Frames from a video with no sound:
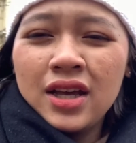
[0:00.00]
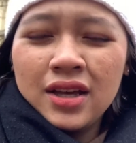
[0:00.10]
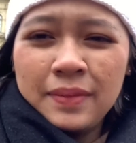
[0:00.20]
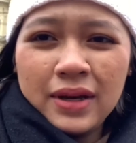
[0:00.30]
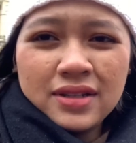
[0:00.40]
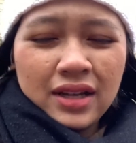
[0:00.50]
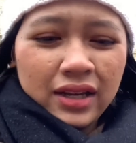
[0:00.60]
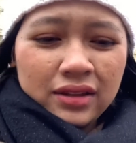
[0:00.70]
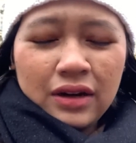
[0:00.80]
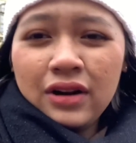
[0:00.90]
because like
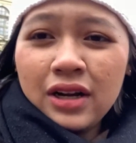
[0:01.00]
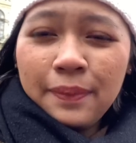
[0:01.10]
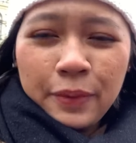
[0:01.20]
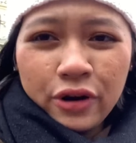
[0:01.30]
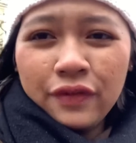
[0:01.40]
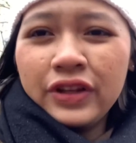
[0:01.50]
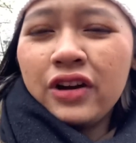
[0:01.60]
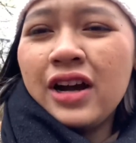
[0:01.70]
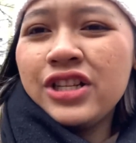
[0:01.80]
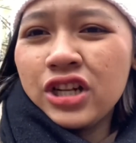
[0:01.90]
they're a part of their
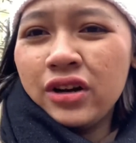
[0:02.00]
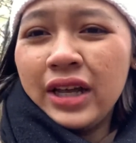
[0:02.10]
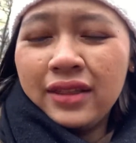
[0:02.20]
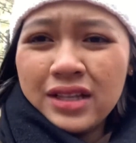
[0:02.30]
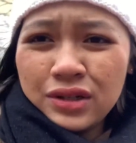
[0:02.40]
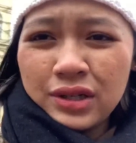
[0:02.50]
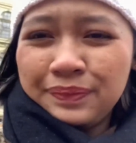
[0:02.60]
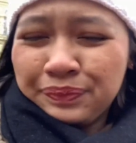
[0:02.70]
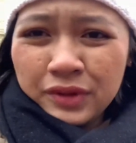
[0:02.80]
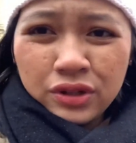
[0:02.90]
culture. And that's
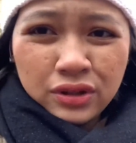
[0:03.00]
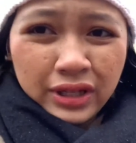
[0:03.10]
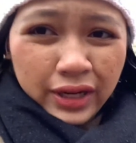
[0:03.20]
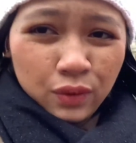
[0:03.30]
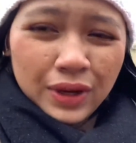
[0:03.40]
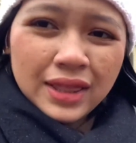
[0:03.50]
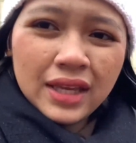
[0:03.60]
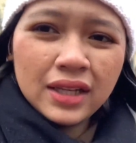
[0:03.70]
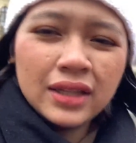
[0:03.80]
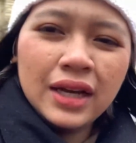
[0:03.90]
also like one
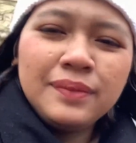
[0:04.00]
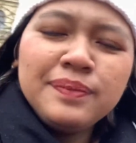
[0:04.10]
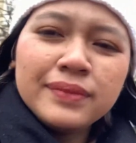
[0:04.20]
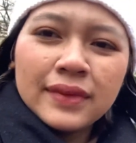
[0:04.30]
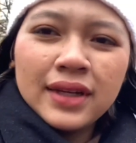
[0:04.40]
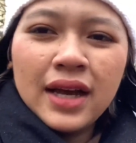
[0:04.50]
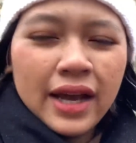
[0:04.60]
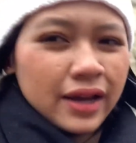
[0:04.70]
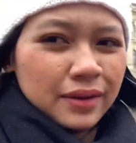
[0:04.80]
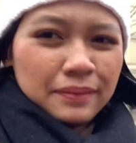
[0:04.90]
thing that
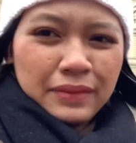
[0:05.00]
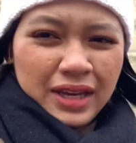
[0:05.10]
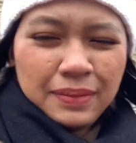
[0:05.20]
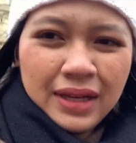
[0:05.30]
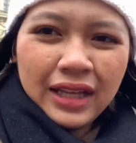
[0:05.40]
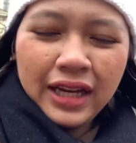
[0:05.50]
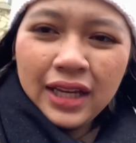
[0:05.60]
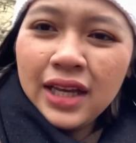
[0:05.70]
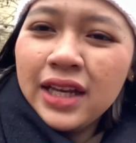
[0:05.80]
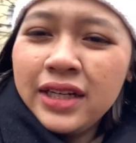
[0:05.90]
I maybe like
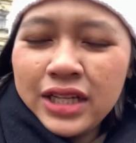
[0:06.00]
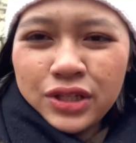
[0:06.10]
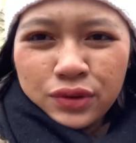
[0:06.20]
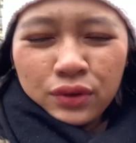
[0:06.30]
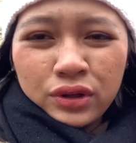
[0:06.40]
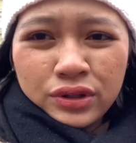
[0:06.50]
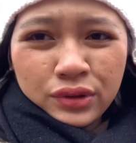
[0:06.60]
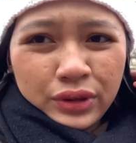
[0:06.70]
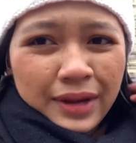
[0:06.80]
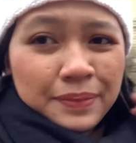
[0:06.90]
need to
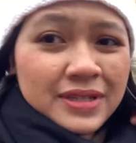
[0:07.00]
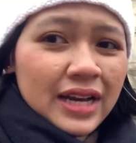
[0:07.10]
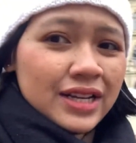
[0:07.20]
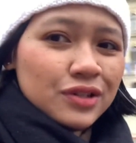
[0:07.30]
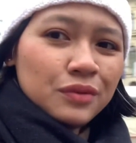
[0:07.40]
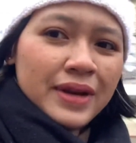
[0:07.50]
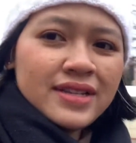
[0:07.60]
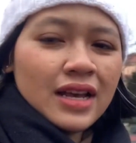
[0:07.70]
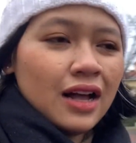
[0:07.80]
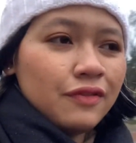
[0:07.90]
also emphasize to
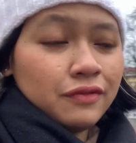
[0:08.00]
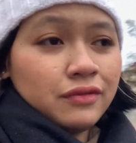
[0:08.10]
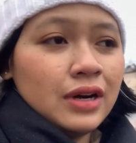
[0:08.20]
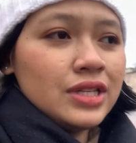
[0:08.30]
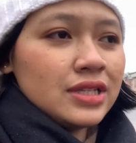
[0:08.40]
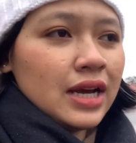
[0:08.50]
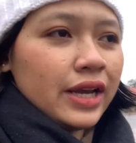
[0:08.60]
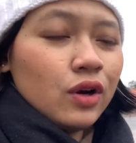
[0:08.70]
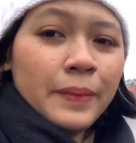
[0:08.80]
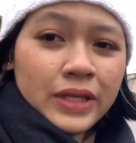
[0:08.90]
myself once I
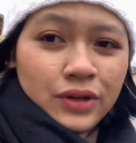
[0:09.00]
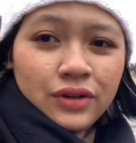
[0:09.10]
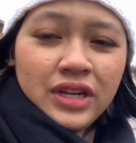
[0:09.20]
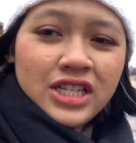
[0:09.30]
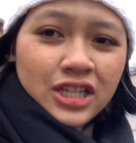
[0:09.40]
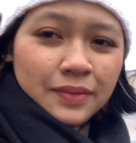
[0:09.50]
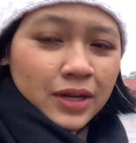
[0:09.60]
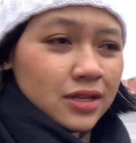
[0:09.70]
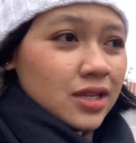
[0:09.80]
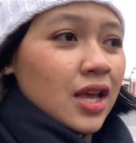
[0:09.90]
go back to Indonesia,
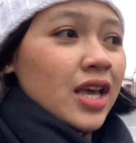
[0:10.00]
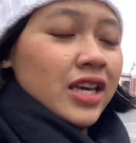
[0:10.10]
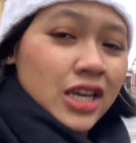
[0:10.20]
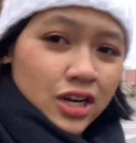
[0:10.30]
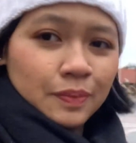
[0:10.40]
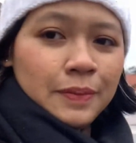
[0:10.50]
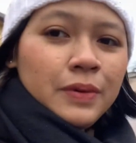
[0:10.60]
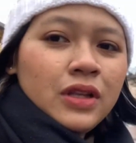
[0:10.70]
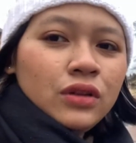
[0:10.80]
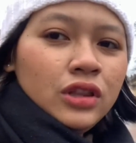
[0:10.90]
because here
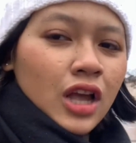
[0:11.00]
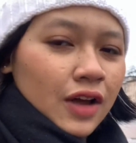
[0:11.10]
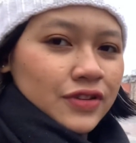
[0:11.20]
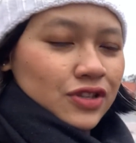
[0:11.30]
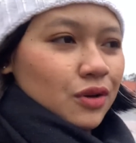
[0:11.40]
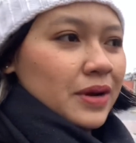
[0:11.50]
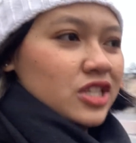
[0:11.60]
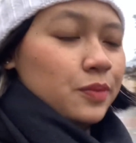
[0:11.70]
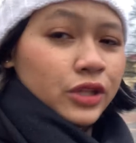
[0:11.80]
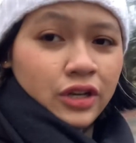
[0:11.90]
people love so much
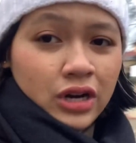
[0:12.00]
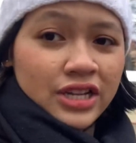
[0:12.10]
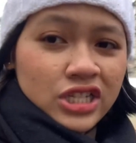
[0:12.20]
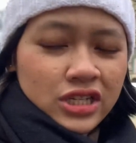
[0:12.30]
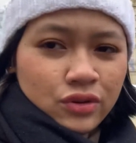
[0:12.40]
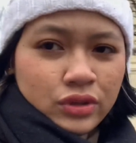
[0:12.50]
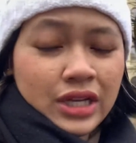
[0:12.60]
about their country,